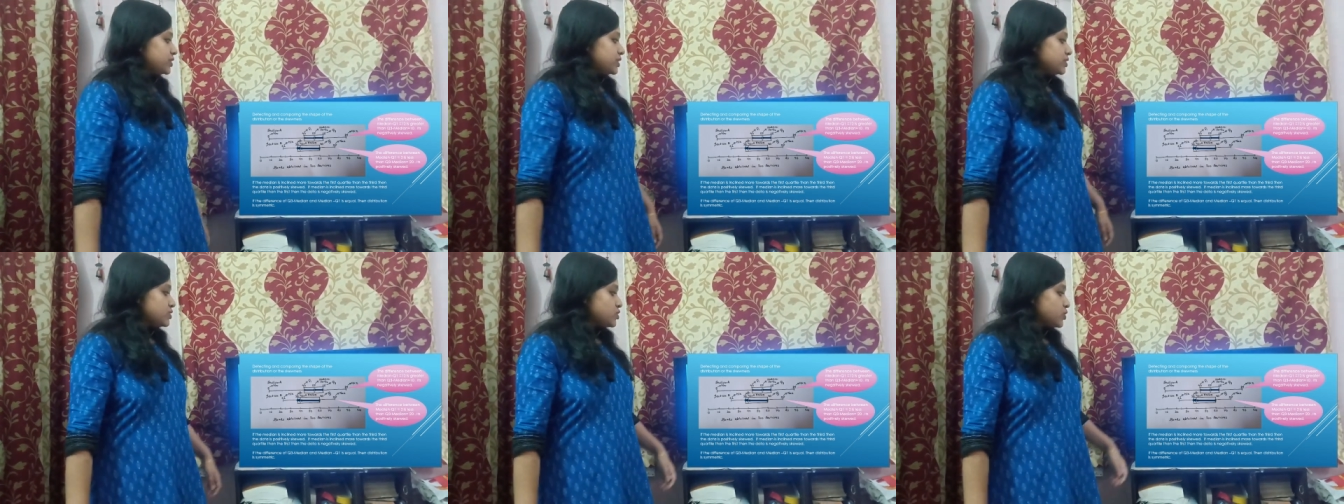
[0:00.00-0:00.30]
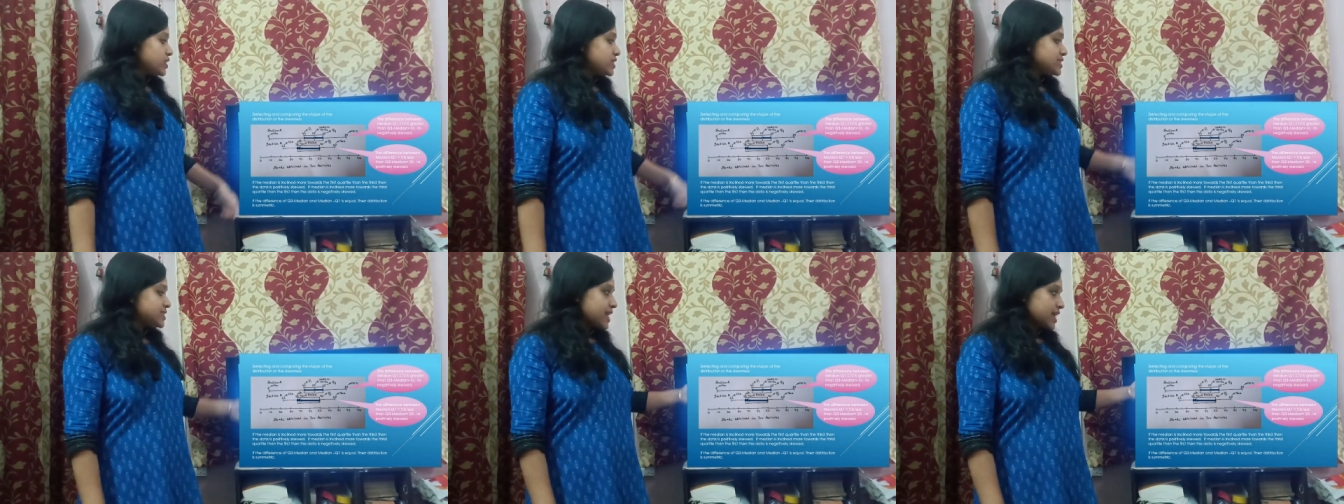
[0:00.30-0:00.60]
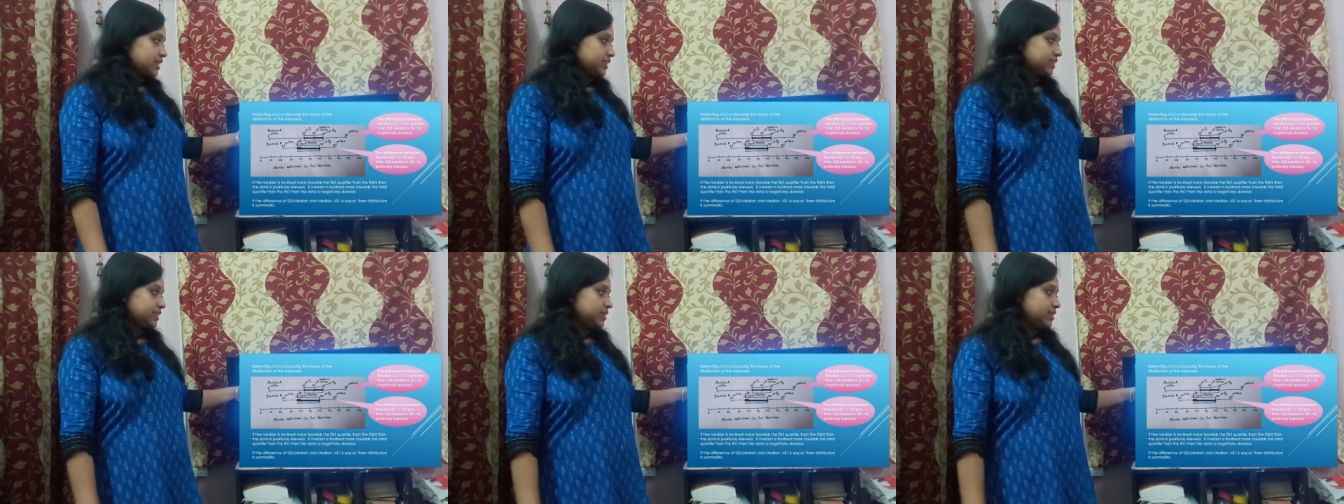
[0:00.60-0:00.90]
So in
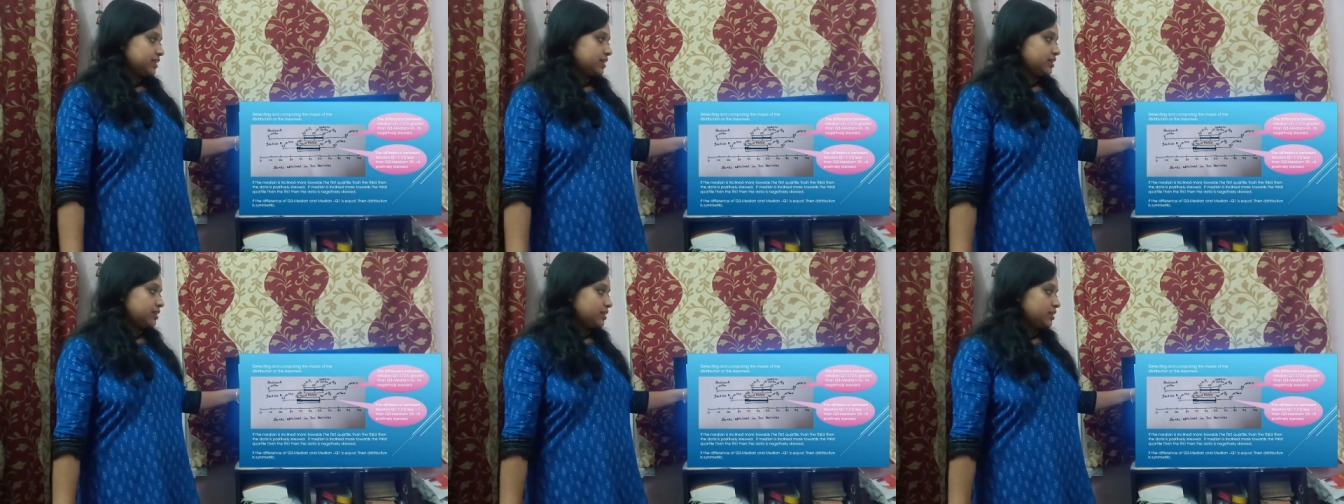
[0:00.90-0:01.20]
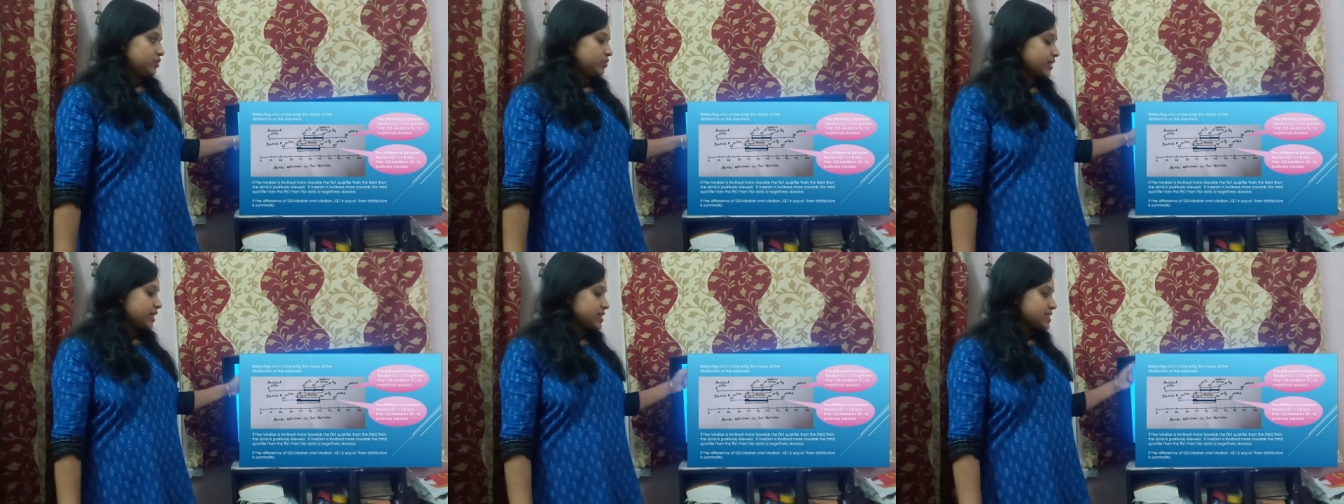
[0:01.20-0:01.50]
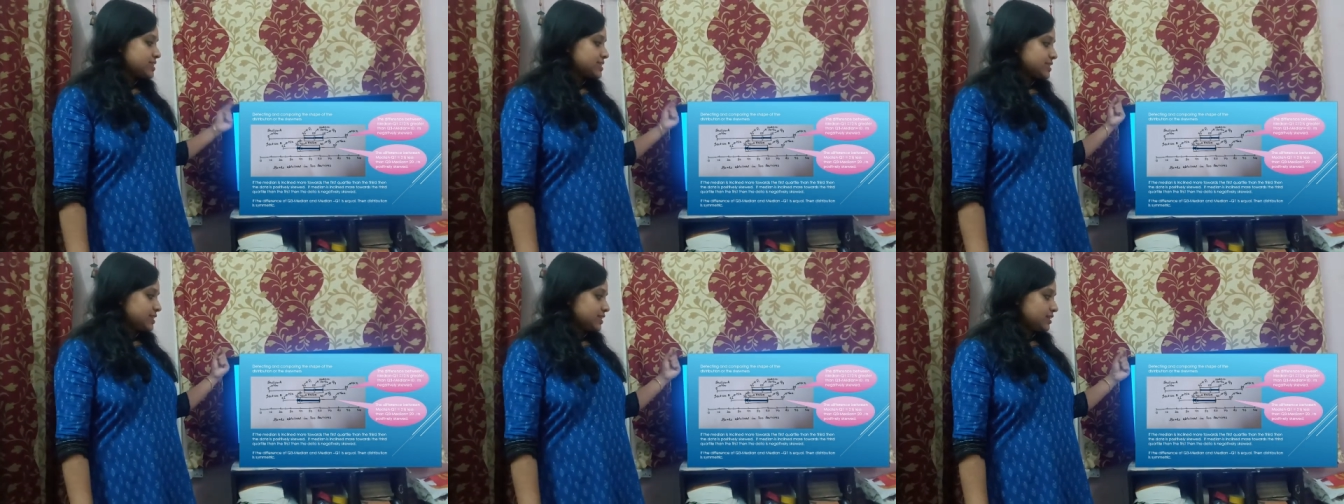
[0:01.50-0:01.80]
section A, you
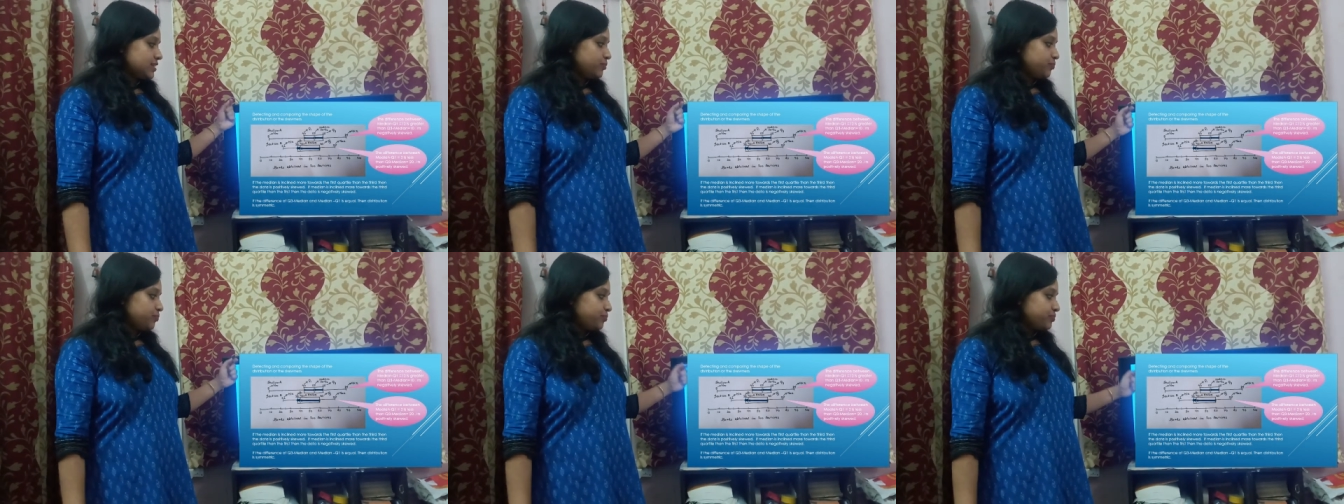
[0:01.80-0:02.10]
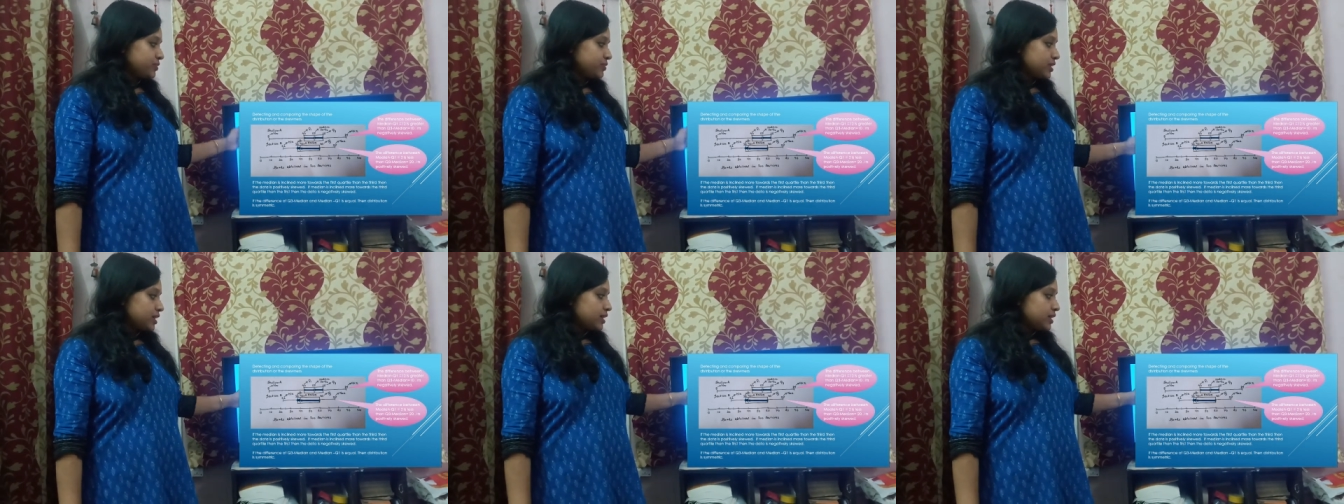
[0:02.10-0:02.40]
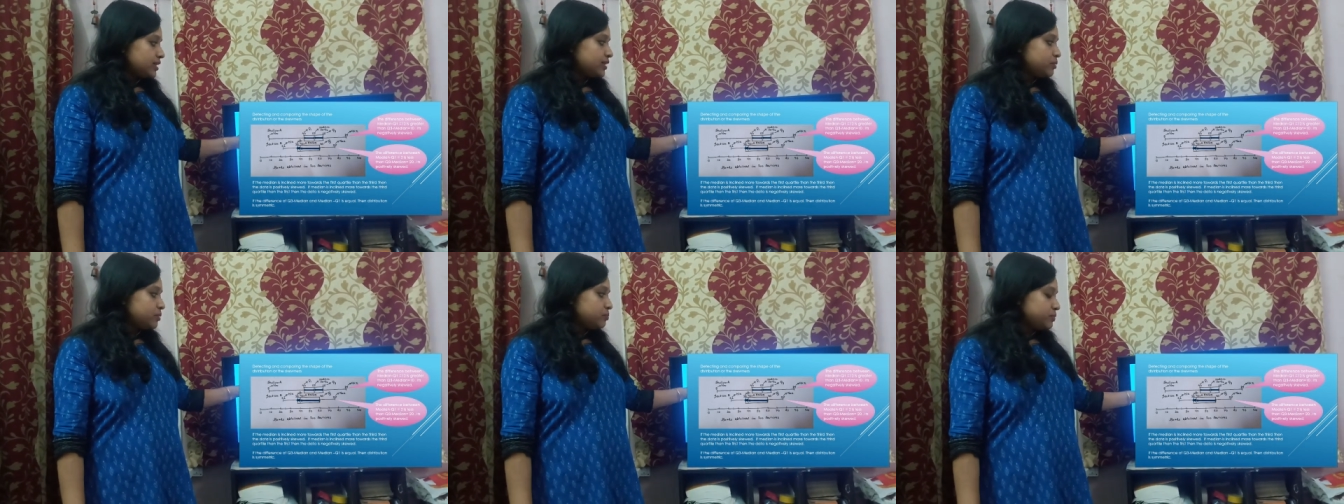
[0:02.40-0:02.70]
can see
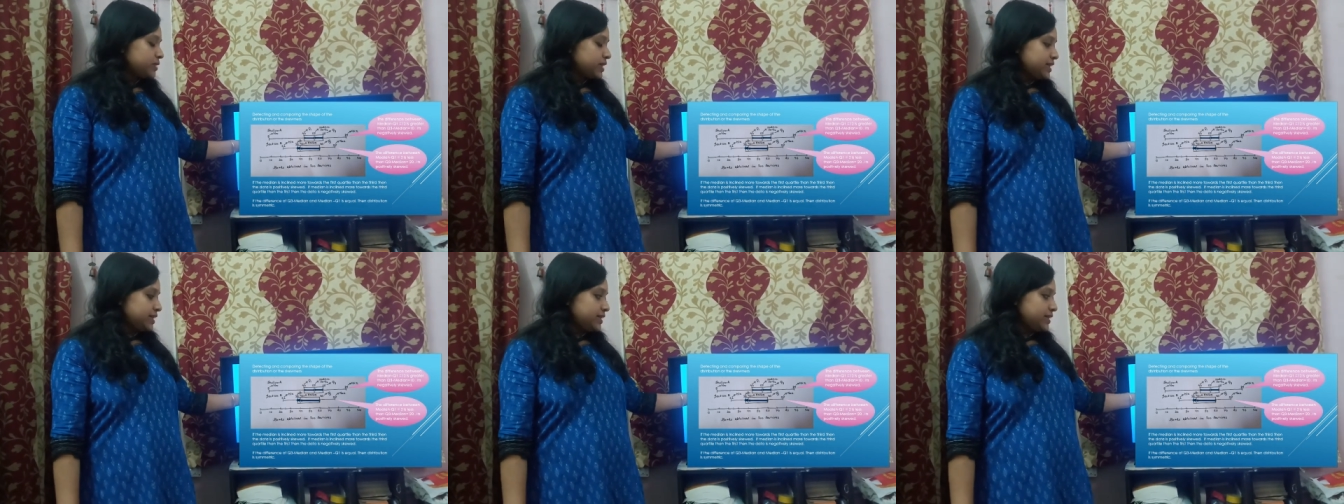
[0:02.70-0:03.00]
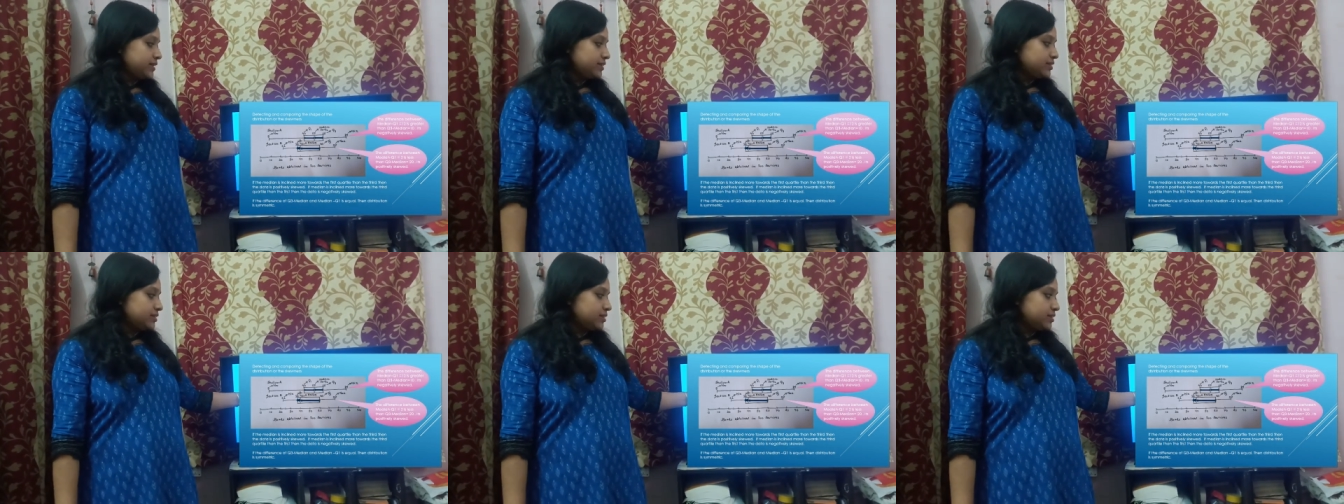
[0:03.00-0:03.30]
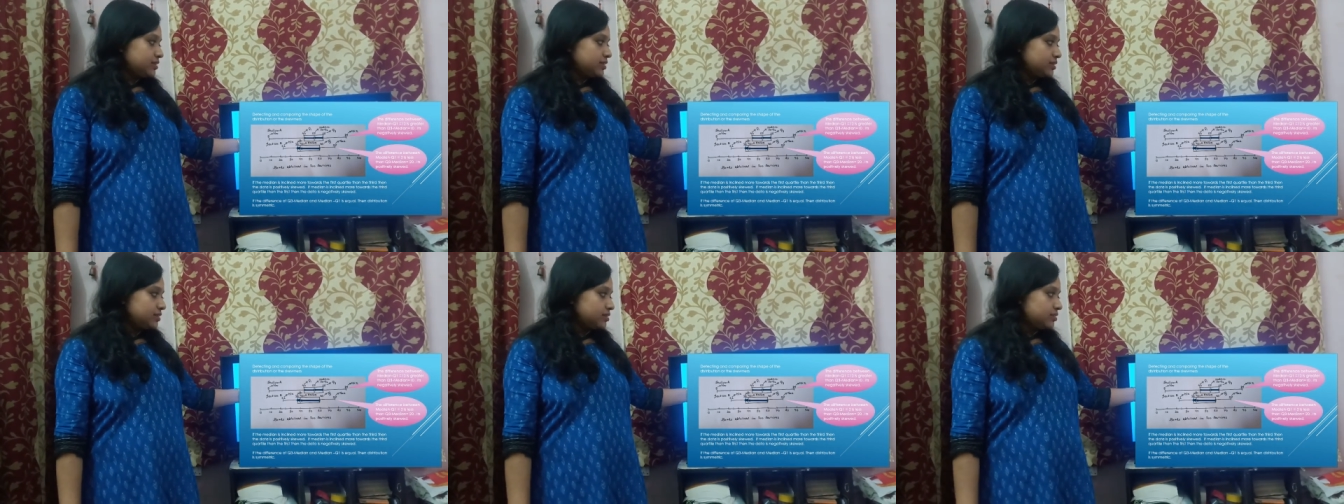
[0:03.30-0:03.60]
the median